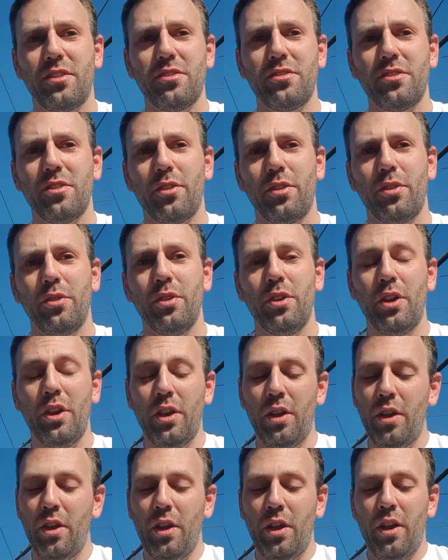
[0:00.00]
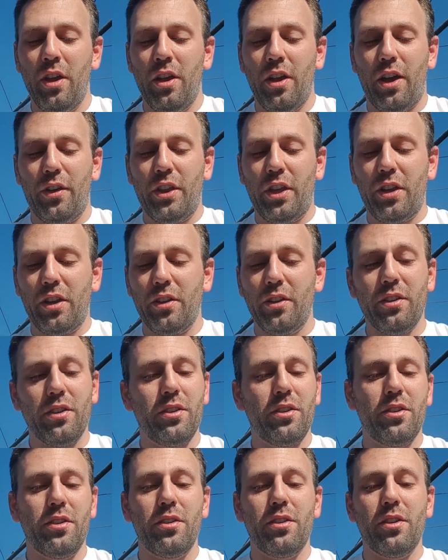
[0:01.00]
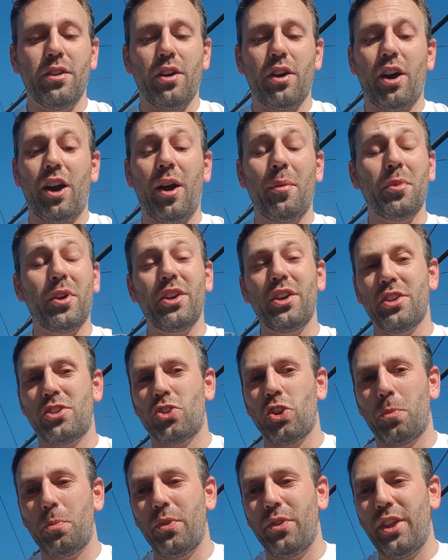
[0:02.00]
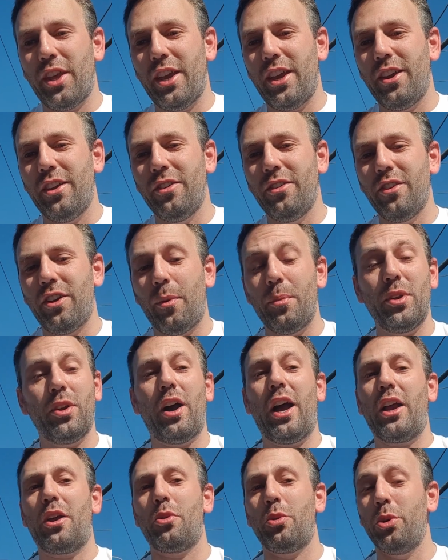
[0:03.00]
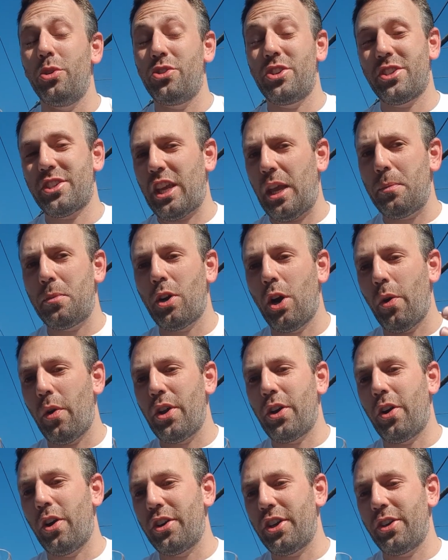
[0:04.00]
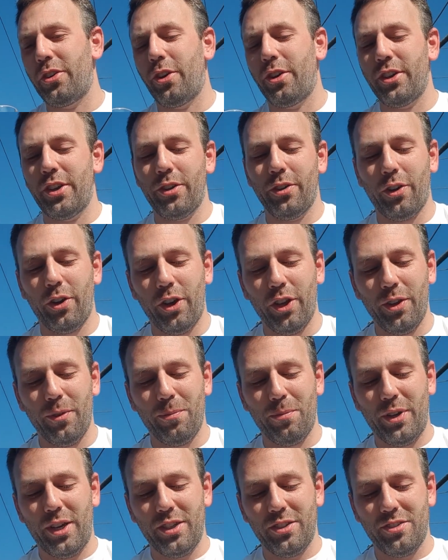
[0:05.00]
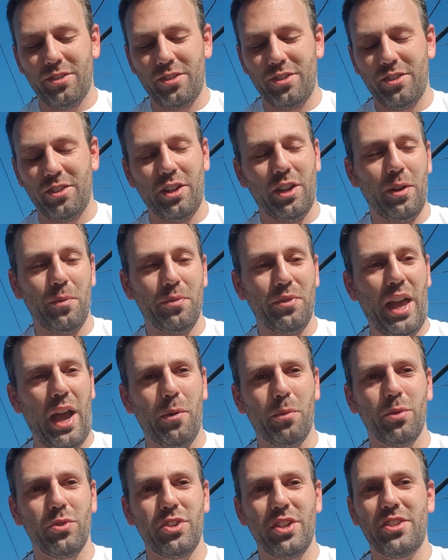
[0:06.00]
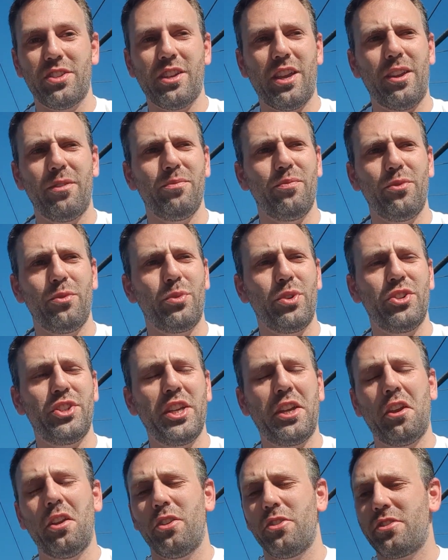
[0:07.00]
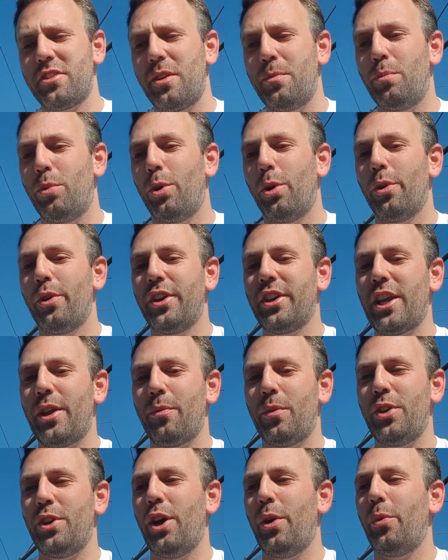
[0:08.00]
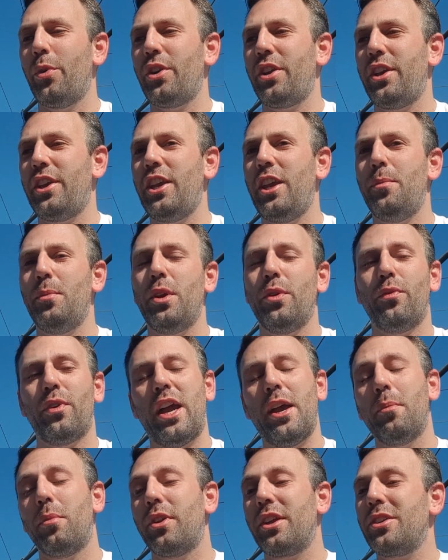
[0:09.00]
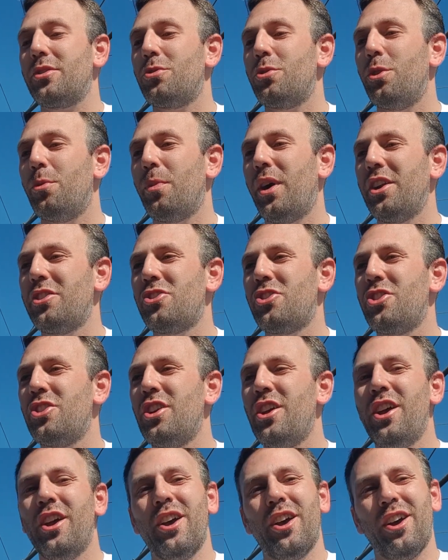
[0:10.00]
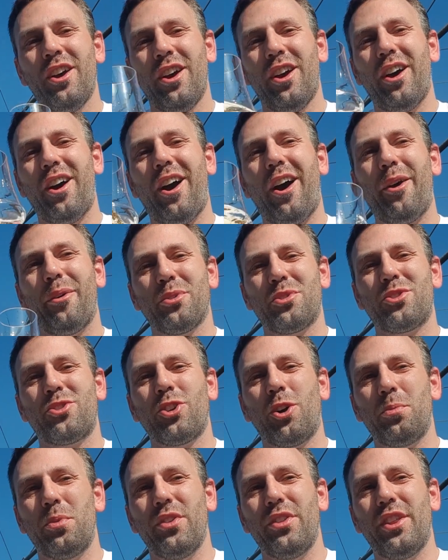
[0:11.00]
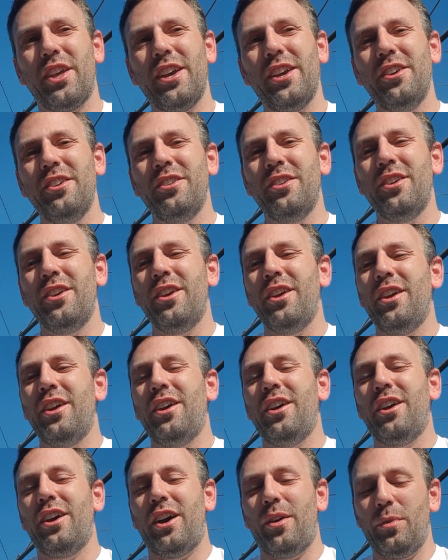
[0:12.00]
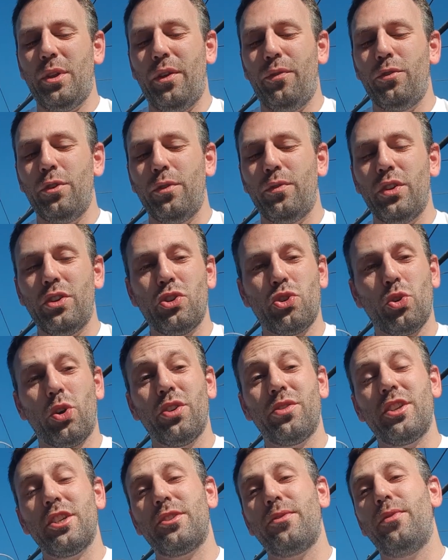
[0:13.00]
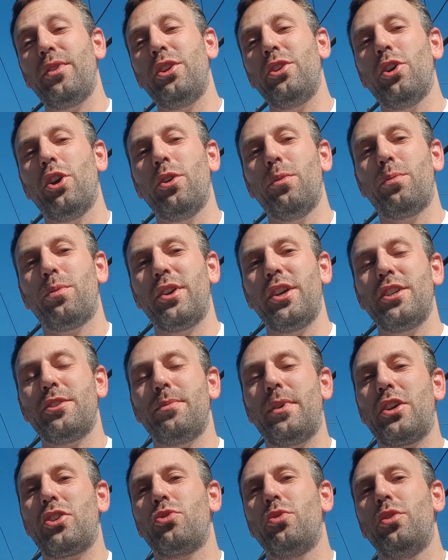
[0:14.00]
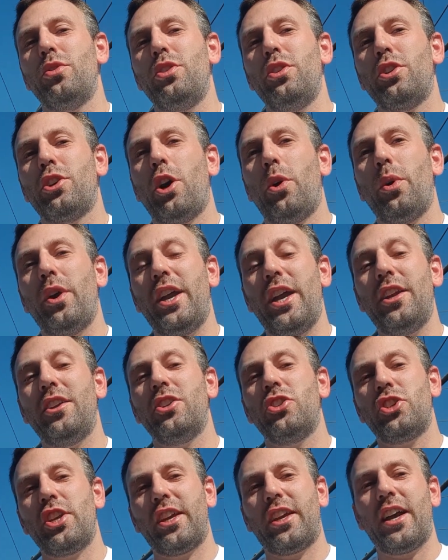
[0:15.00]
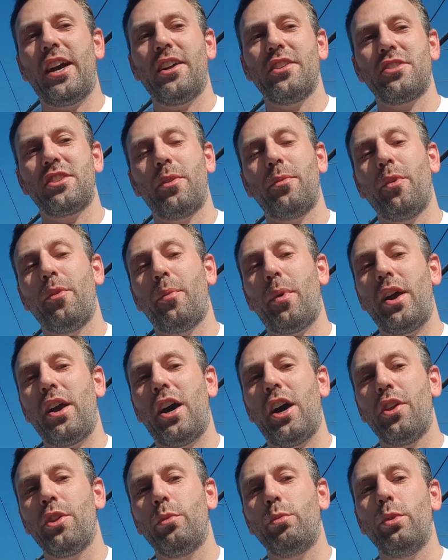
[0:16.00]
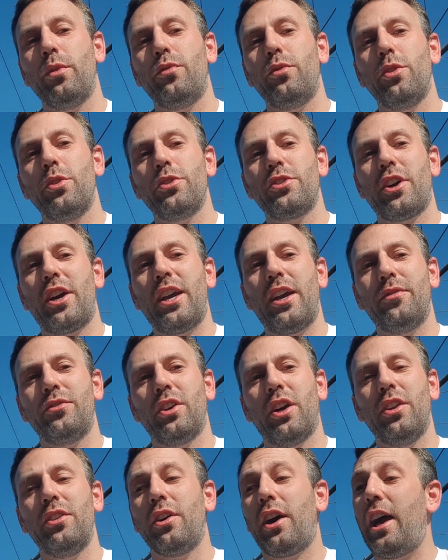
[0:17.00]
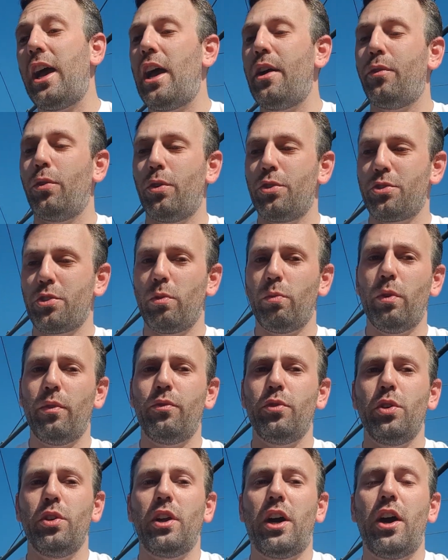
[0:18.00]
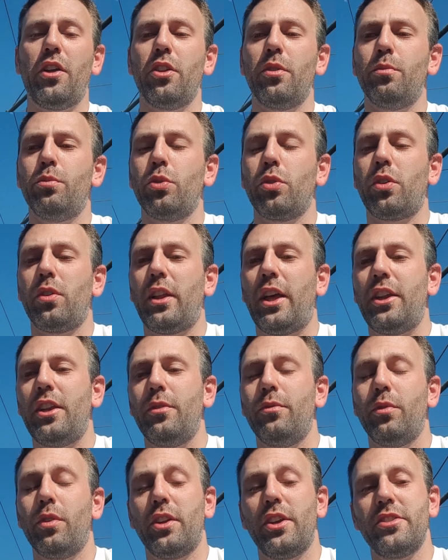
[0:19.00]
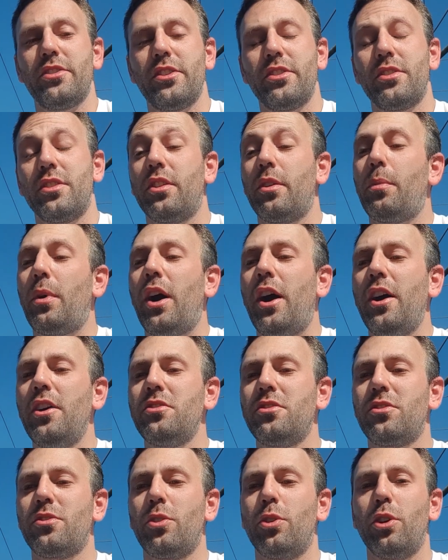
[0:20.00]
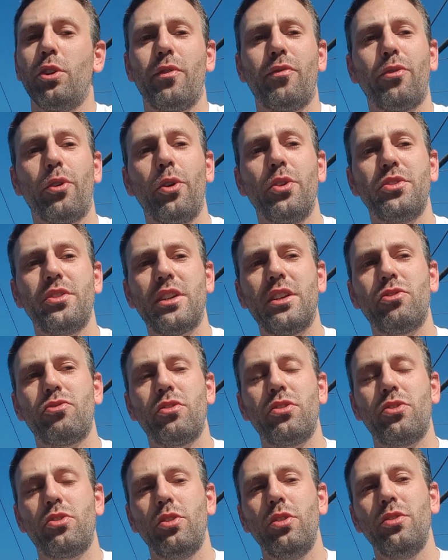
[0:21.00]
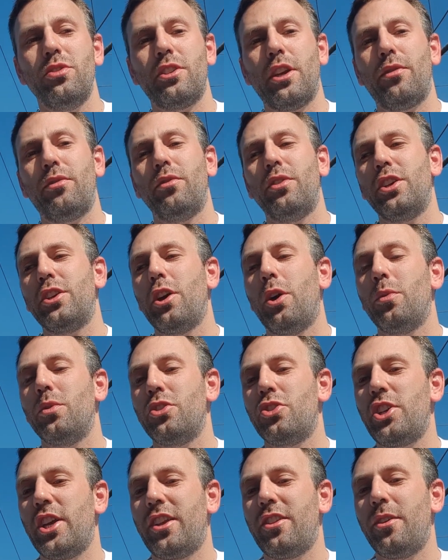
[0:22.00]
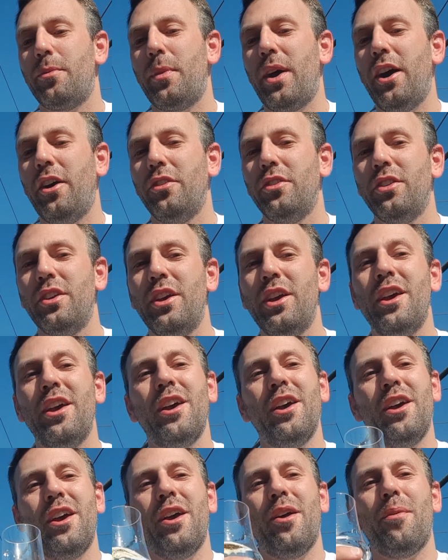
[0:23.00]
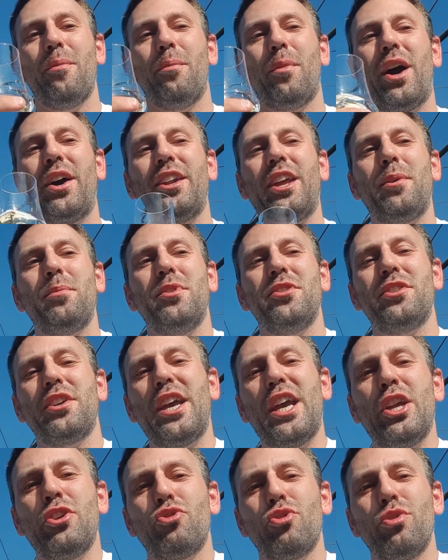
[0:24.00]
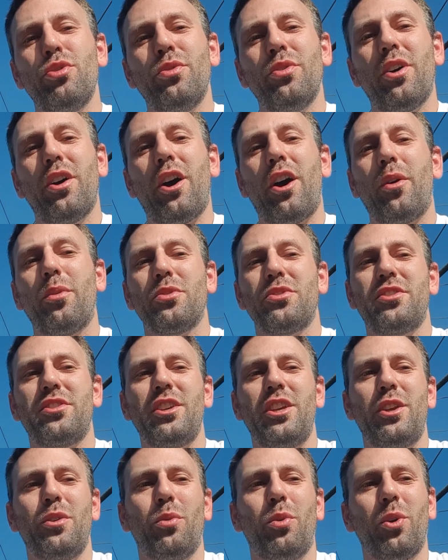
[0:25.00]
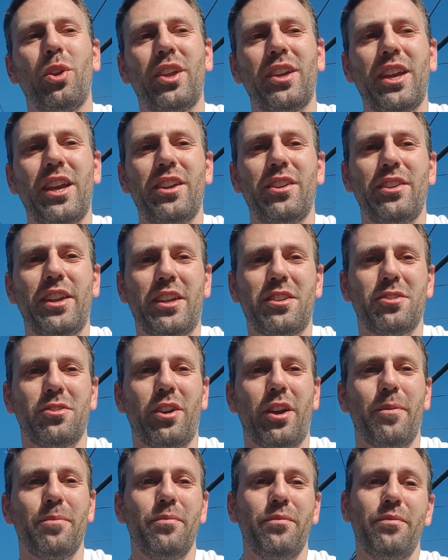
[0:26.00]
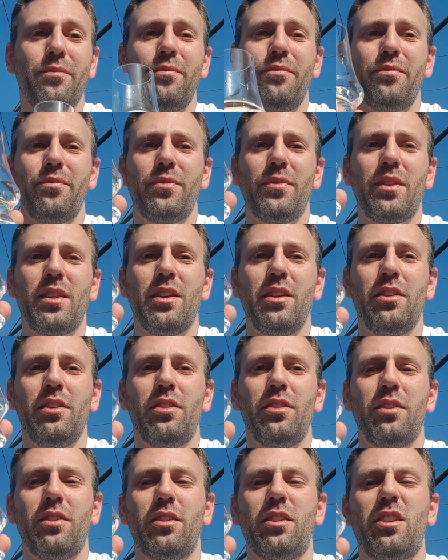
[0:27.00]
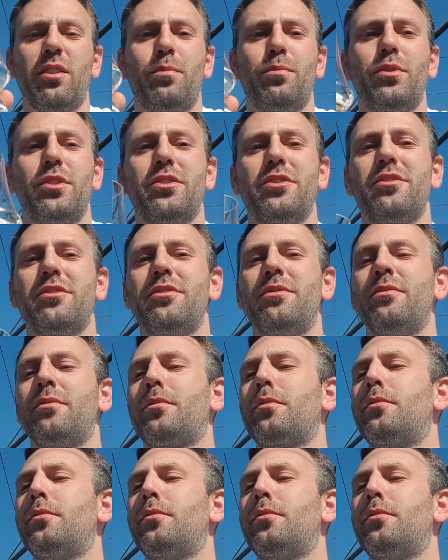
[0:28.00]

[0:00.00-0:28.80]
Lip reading: So I think I'm gonna stop it there. I mean, I could just keep going on and on and on, but that will just get ridiculously boring, and we don't want to hear me rambling too much. I'll stop it there. If you've enjoyed this video, please make sure you go ahead and check out some of my other reviews I have done. I have also reviewed other Bruichladdich releases in the past, so if those interest you, definitely go and check them out. My name is Andrew. I'll see you all again next time. KIPPIS.